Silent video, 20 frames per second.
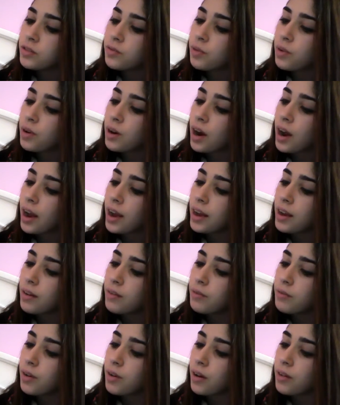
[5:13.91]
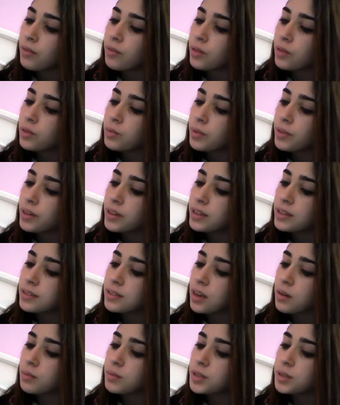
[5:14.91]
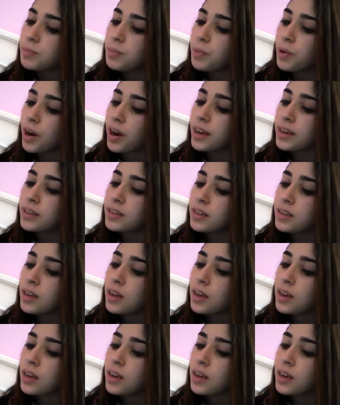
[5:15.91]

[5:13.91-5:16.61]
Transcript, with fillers: For I have revelled when the sun was bright,